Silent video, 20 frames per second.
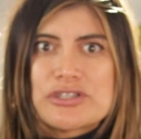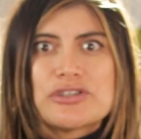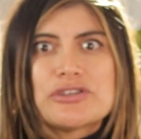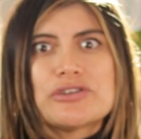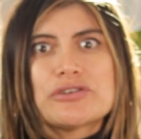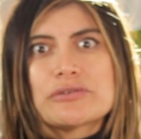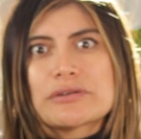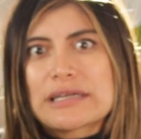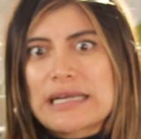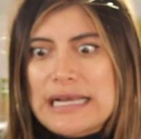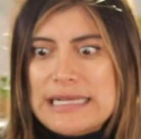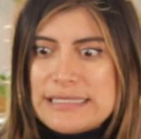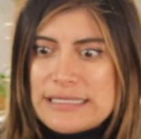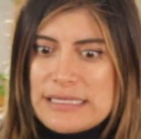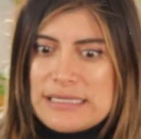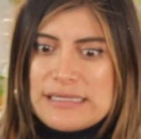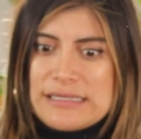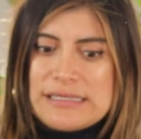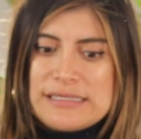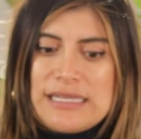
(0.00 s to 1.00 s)
to your
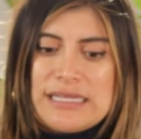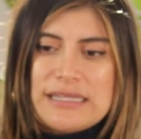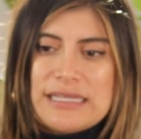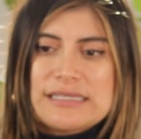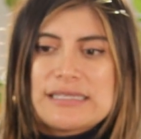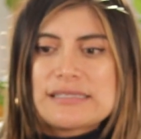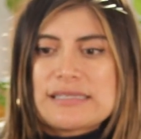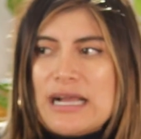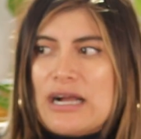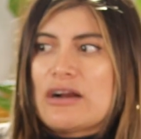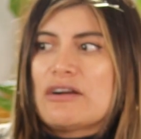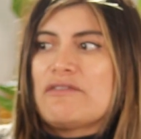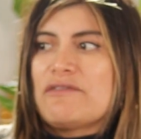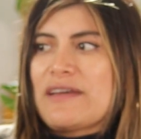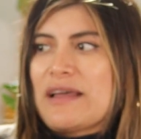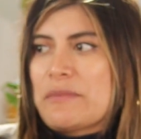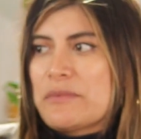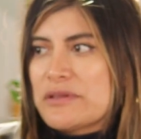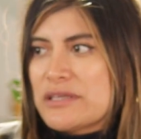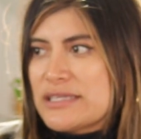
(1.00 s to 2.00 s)
cousins, and say this is our
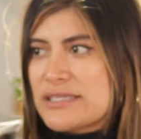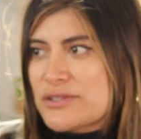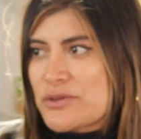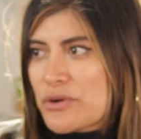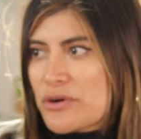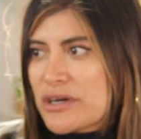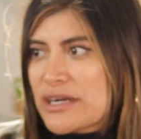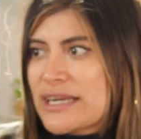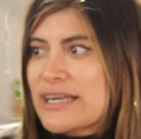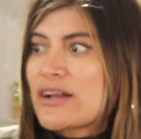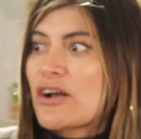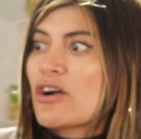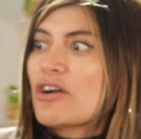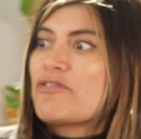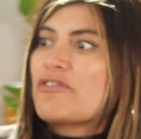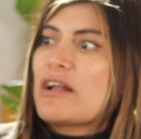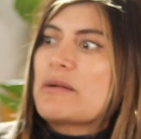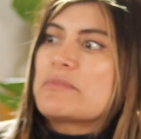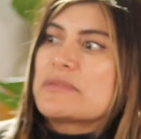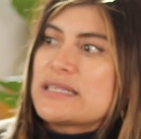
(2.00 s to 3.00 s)
family story and our
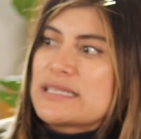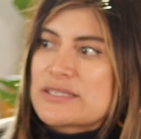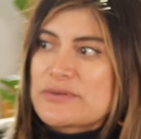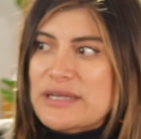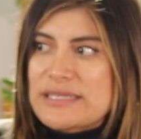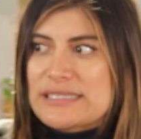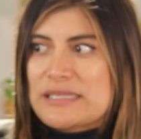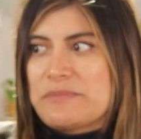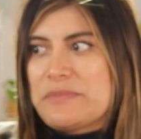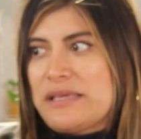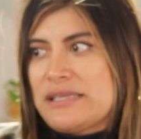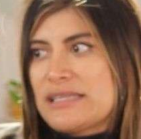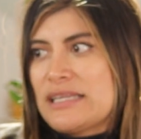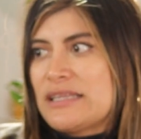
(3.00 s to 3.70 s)
family's recipes.